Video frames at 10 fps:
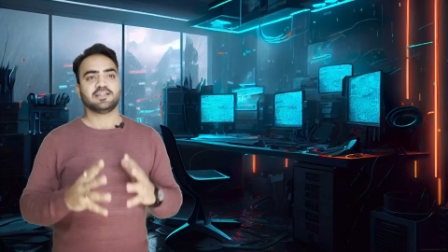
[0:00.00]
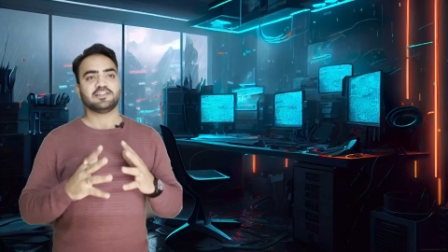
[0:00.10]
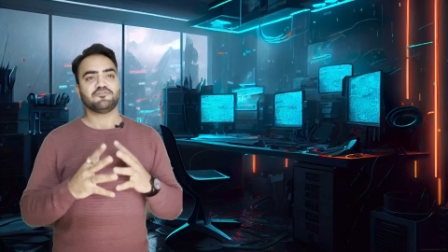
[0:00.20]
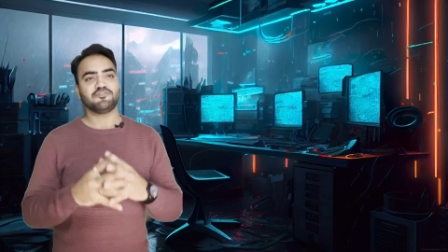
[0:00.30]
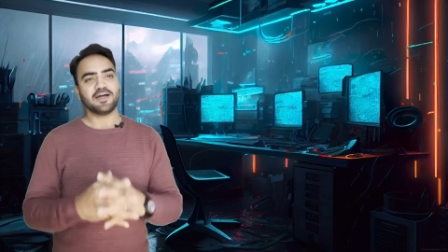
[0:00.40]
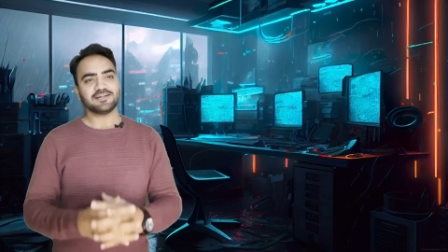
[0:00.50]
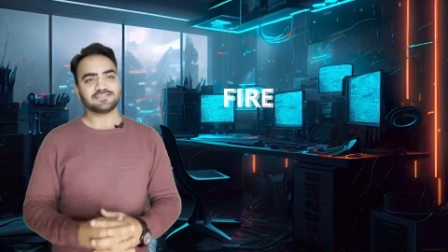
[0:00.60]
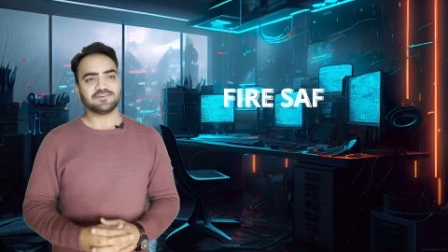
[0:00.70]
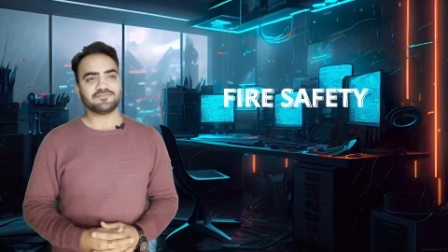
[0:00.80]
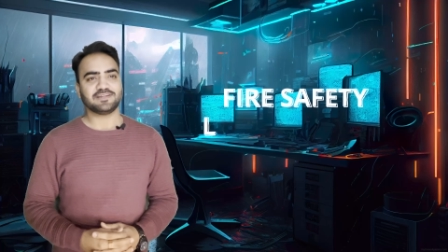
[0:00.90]
the fire
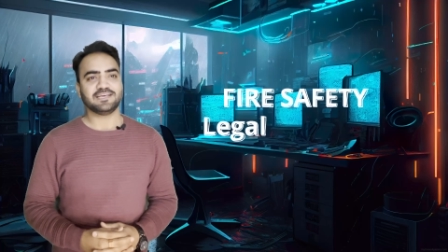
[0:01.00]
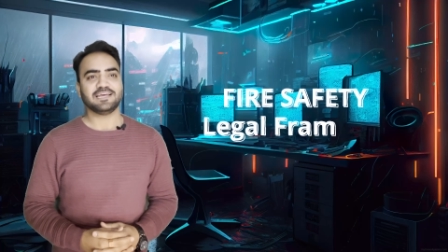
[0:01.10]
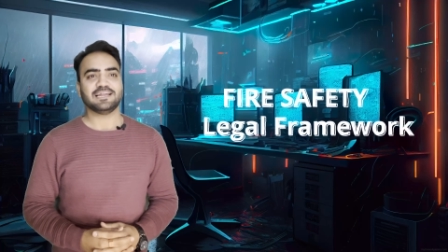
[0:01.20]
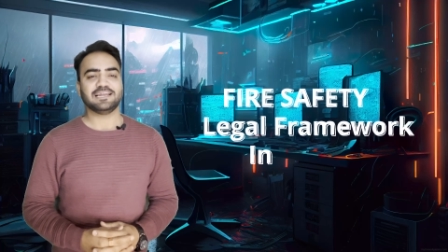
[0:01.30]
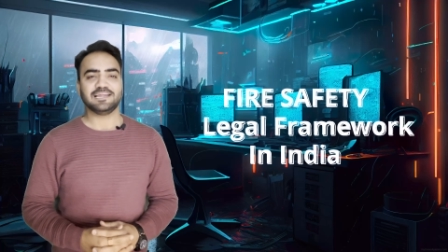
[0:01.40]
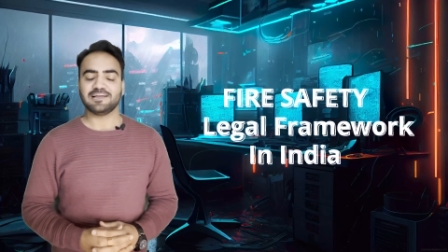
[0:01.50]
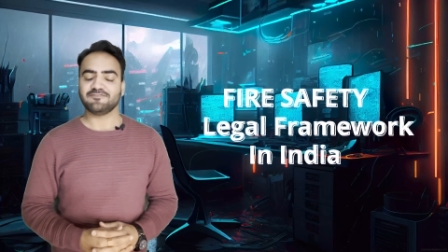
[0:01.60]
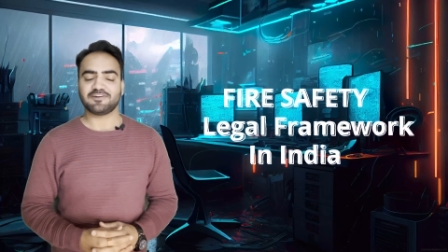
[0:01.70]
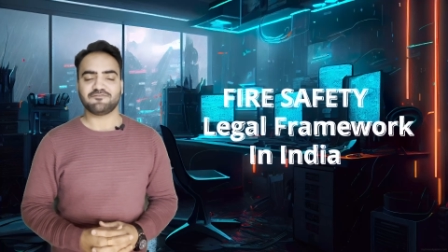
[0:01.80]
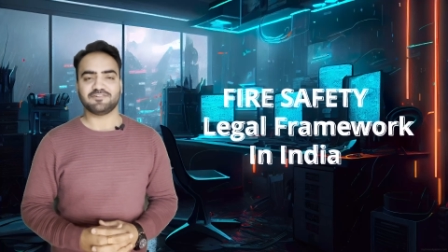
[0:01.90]
safety legal
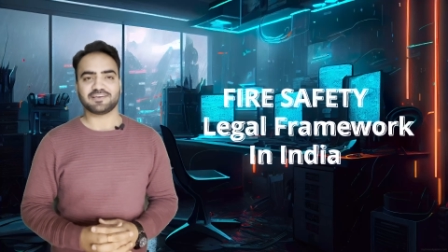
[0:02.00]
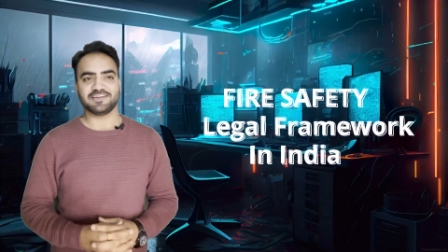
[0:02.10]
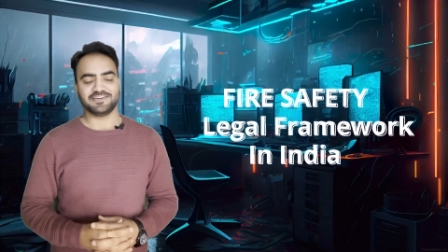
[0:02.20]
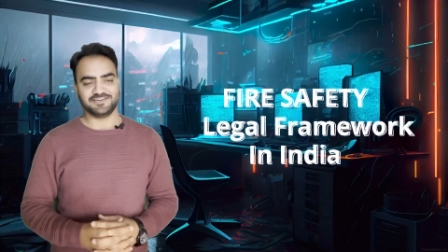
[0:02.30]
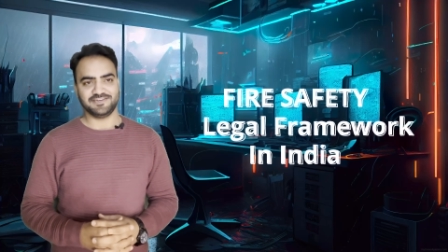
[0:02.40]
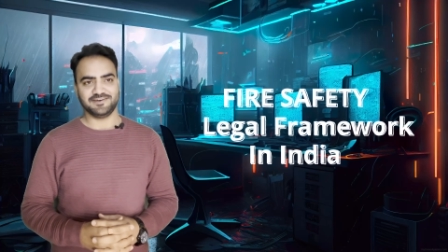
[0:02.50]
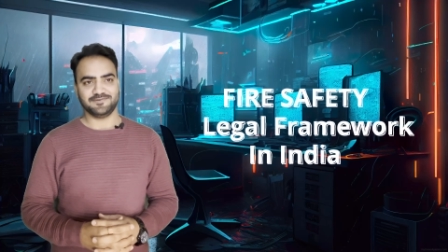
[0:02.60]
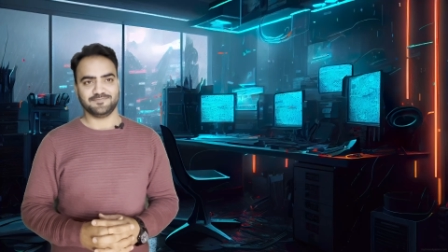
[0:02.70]
framework in India.